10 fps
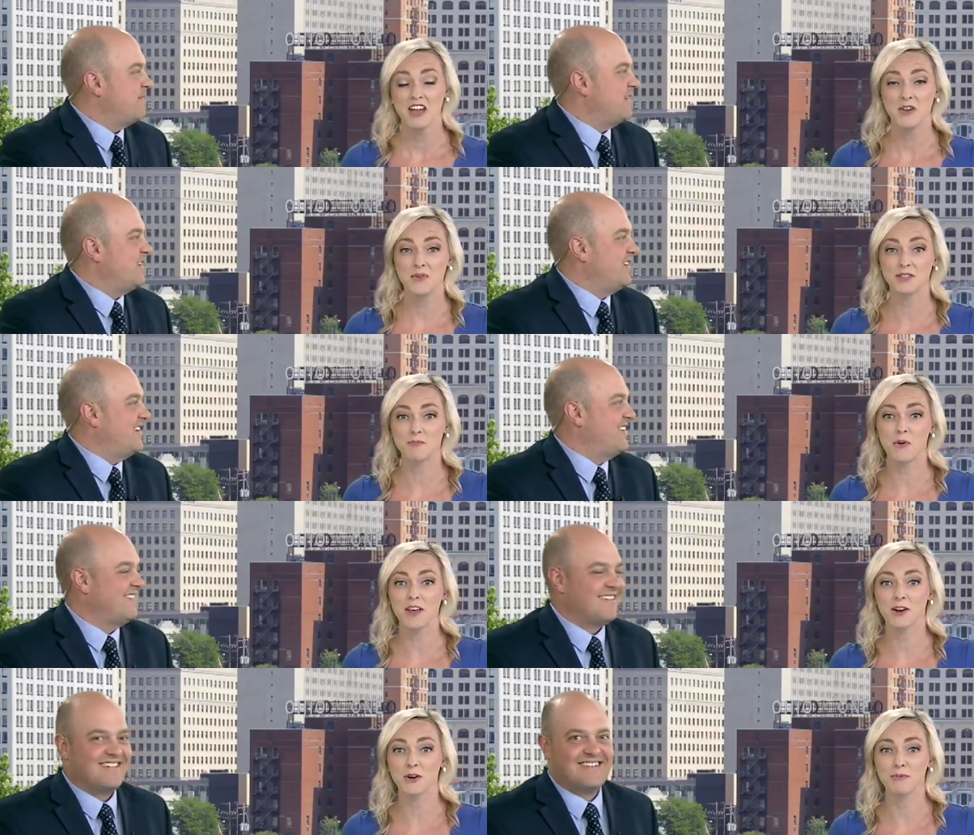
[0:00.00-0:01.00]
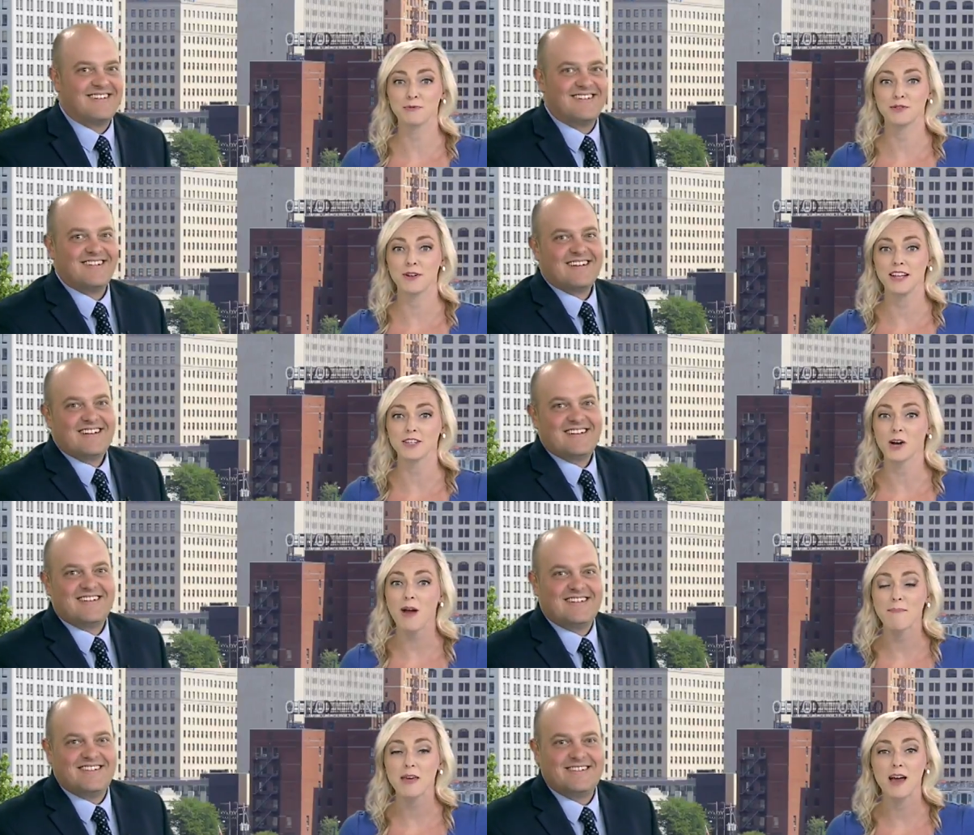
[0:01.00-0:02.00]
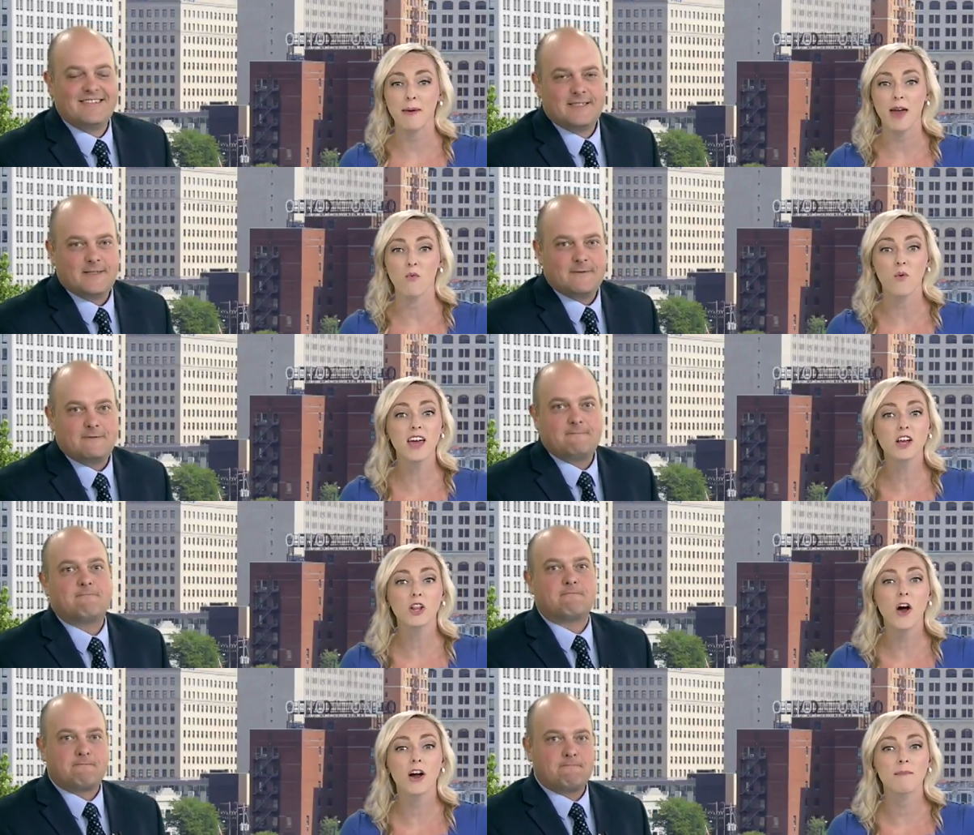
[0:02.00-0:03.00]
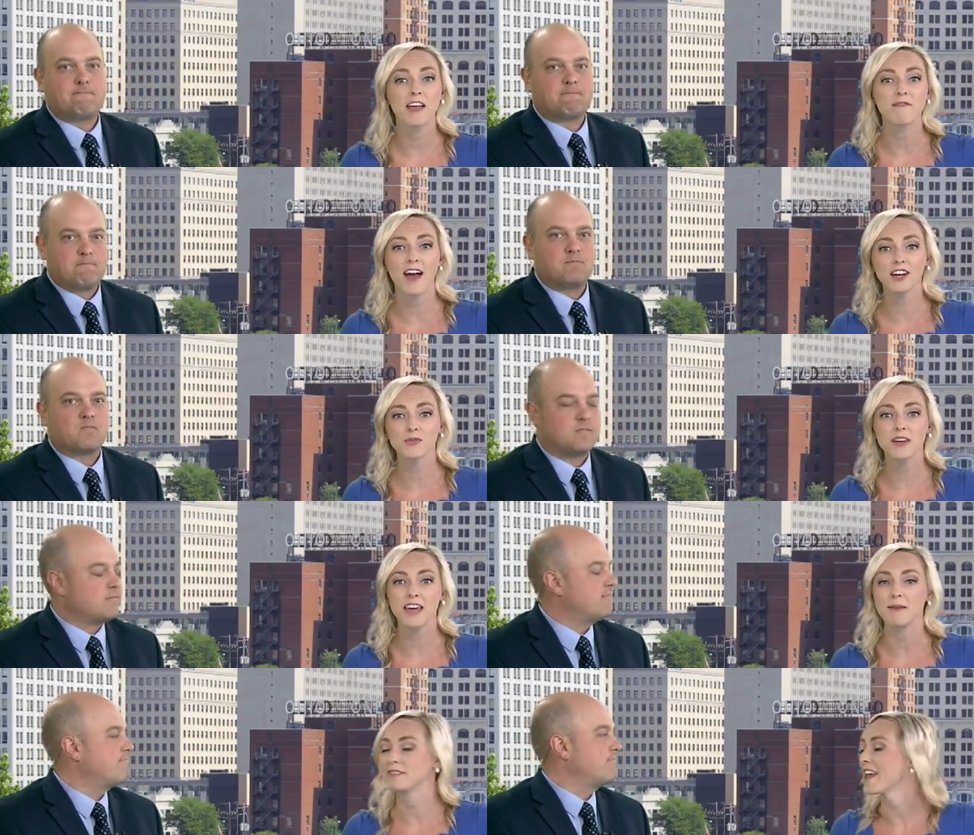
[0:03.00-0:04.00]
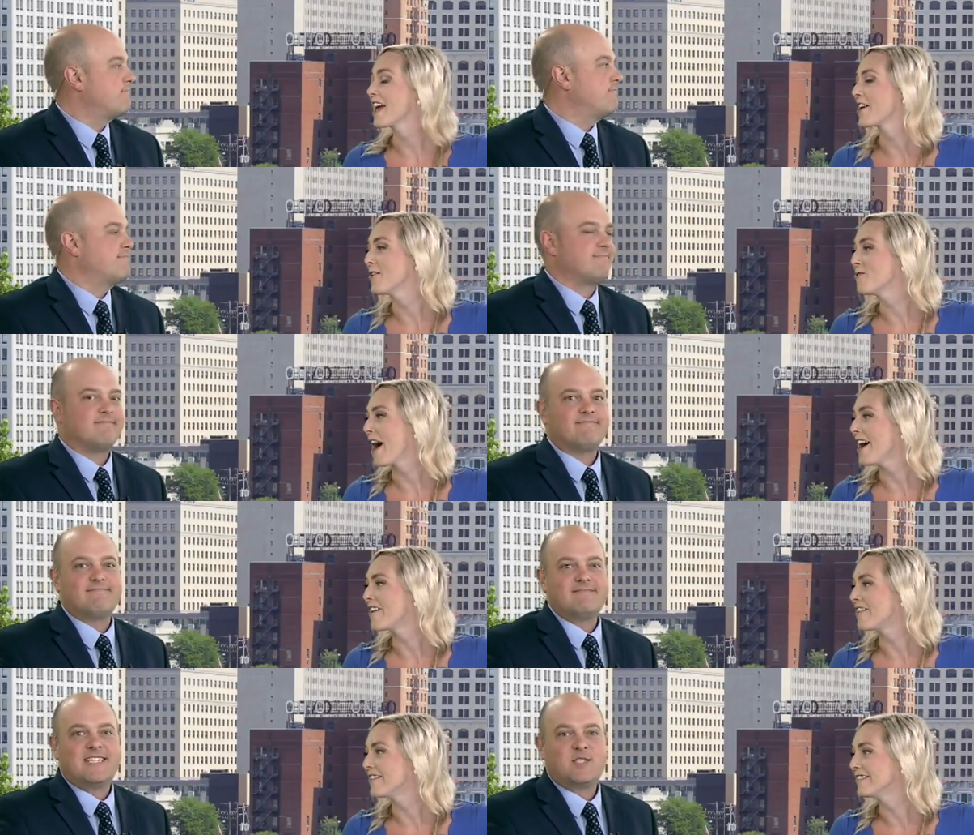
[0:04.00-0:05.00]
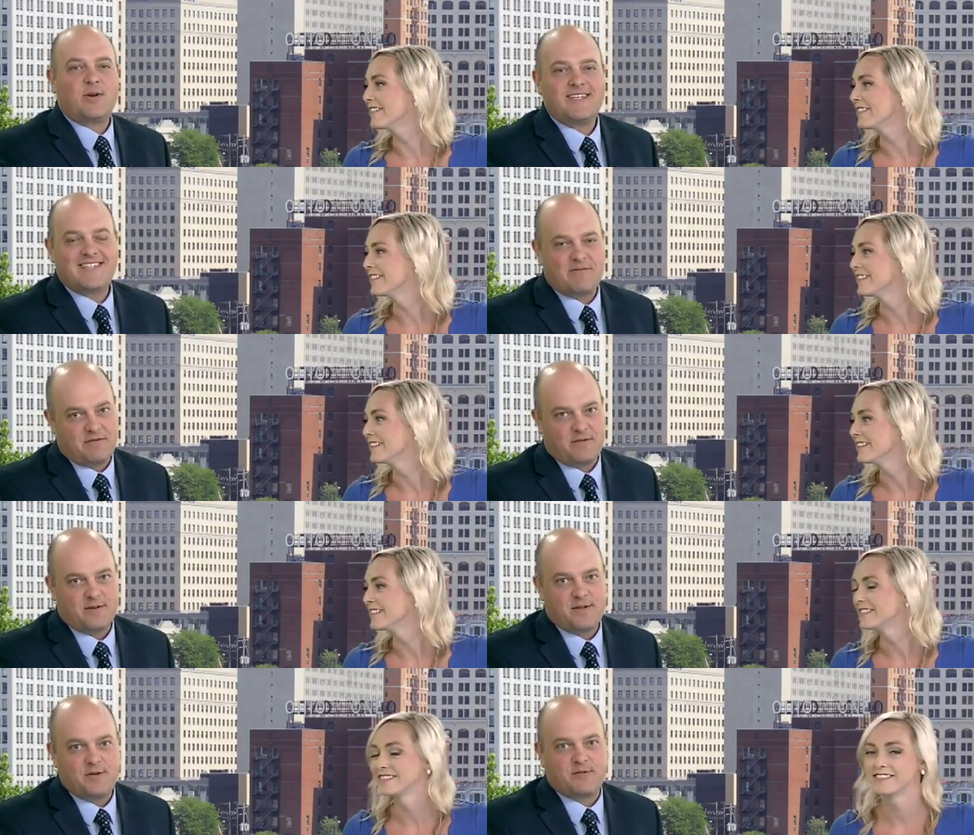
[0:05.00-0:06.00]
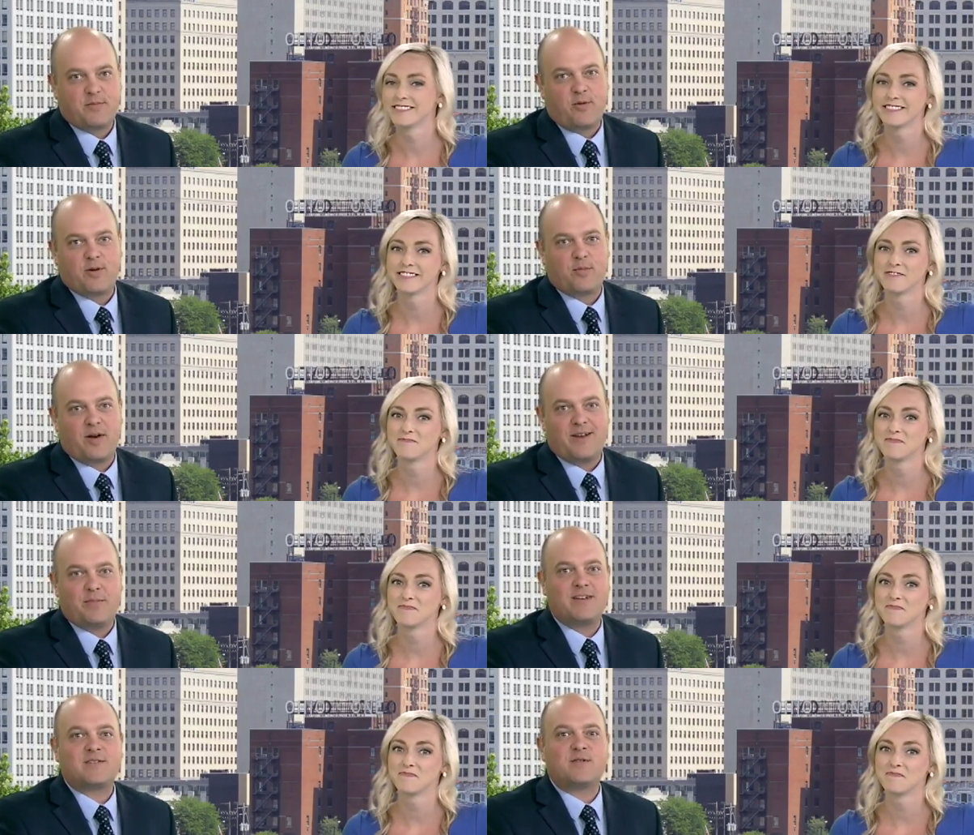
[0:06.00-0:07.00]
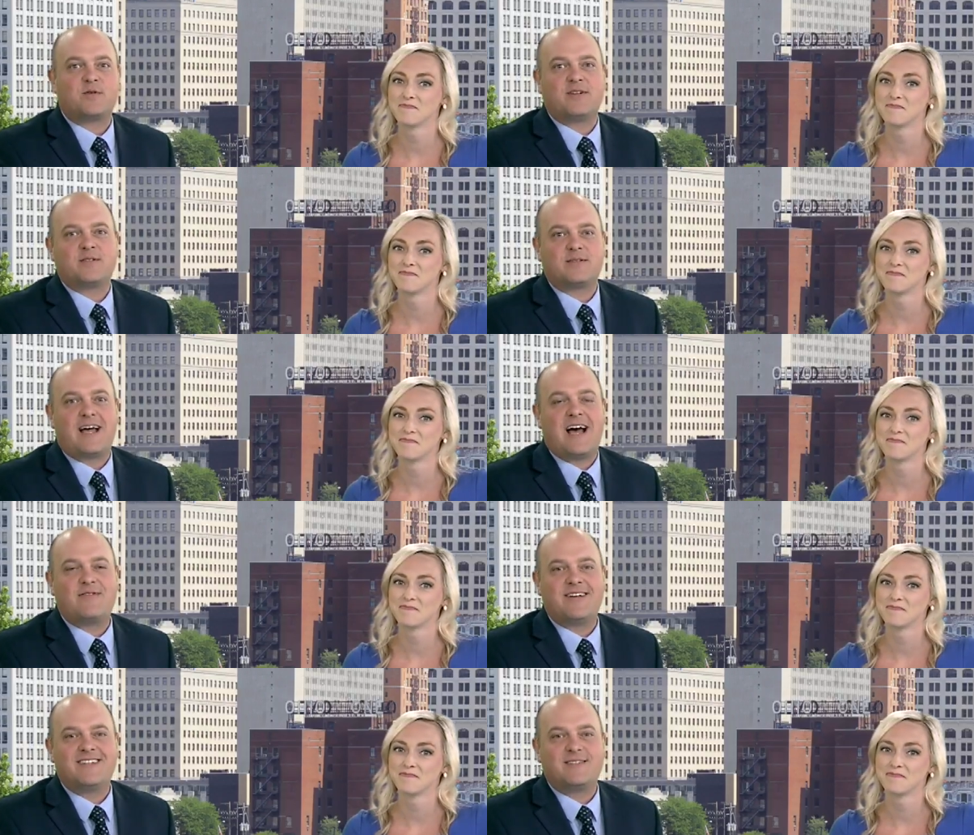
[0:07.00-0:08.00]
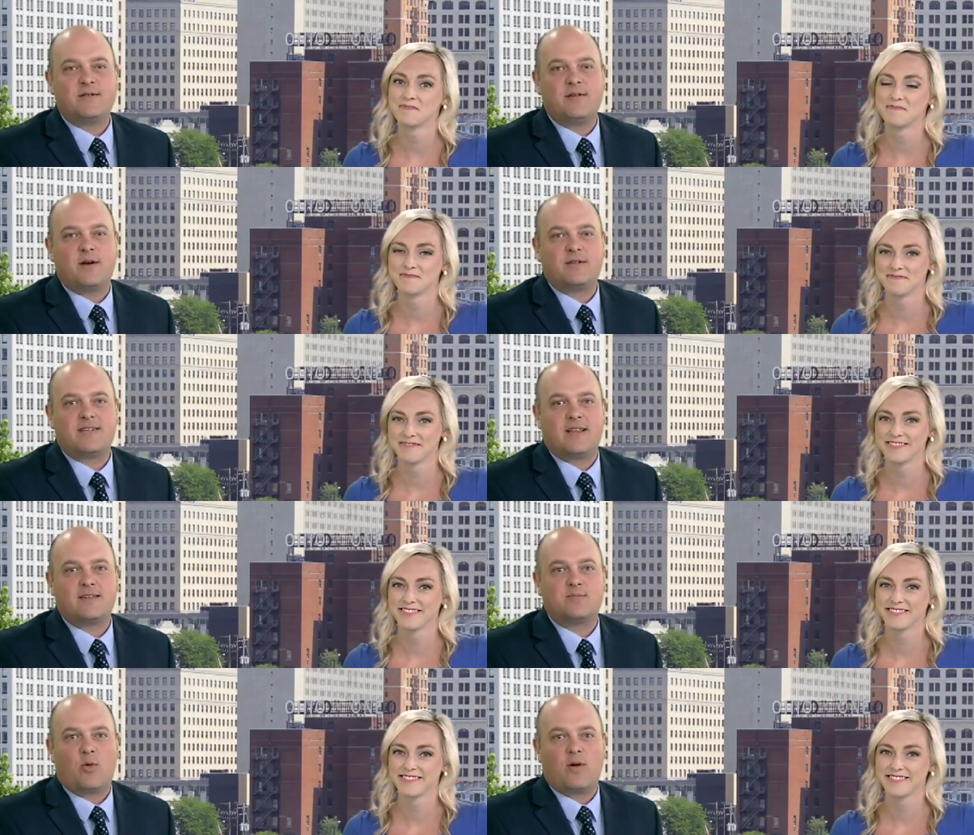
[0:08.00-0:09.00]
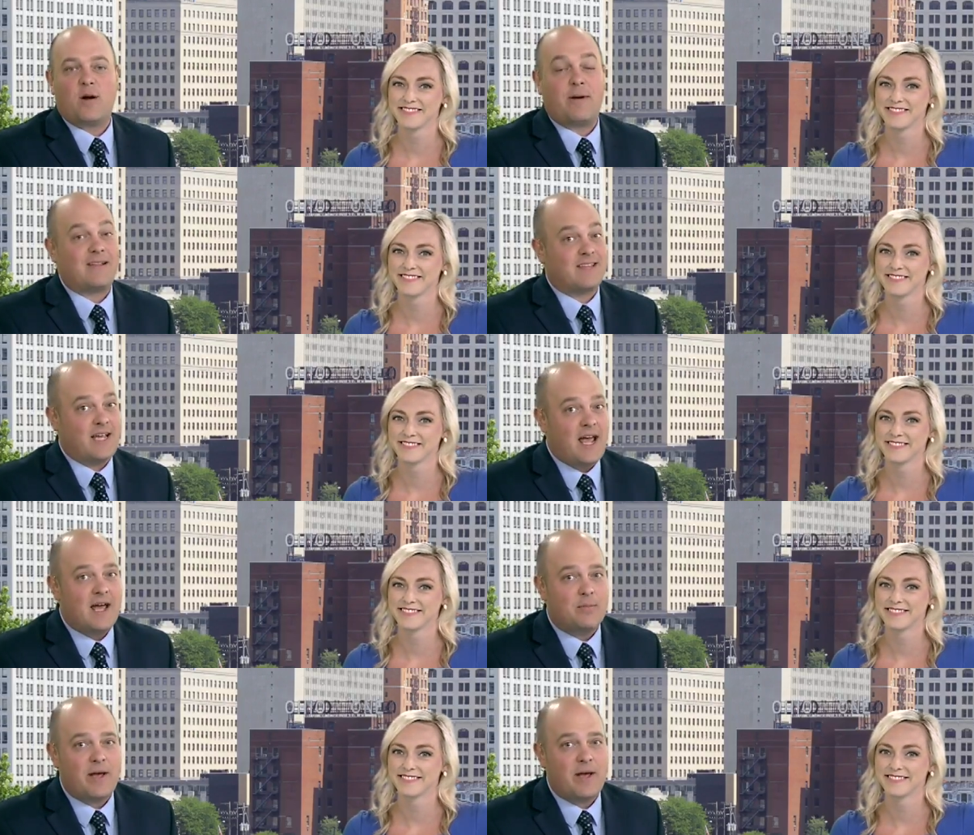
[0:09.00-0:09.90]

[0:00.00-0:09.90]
Speaker 1: New this morning, a group of students are wrapping up a week-long manufacturing camp today at Oh Wow.
Speaker 2: 27 First News reporter Brittany Bissell joins us live in studio to tell us more about the camp